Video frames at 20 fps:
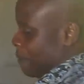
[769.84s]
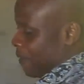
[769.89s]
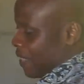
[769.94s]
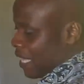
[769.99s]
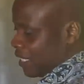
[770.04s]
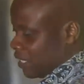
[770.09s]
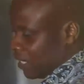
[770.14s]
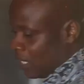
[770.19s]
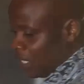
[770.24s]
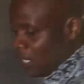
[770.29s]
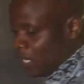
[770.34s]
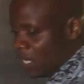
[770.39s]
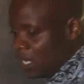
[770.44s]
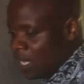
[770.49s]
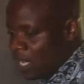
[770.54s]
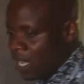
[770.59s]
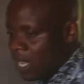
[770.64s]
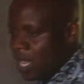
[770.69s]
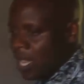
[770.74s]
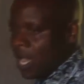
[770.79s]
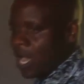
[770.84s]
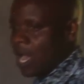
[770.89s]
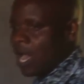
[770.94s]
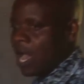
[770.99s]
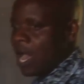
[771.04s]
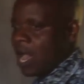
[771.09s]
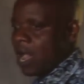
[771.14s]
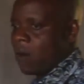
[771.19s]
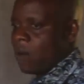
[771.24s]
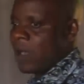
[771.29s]
people that
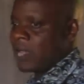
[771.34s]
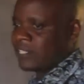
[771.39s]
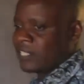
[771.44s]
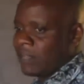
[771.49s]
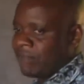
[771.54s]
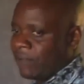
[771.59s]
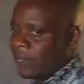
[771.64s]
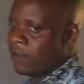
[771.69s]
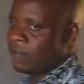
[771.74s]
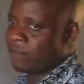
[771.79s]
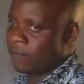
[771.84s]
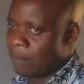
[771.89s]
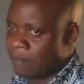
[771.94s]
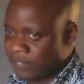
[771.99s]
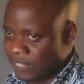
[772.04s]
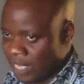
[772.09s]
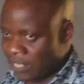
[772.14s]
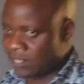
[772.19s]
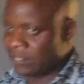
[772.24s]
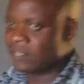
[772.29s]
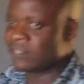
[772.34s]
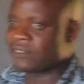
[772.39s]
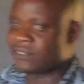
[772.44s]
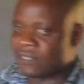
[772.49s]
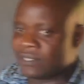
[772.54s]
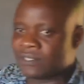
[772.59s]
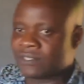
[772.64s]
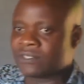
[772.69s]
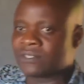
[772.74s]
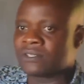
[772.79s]
were suffering from such
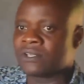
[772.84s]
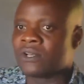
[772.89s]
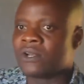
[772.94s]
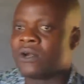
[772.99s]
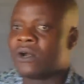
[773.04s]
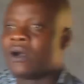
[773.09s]
disease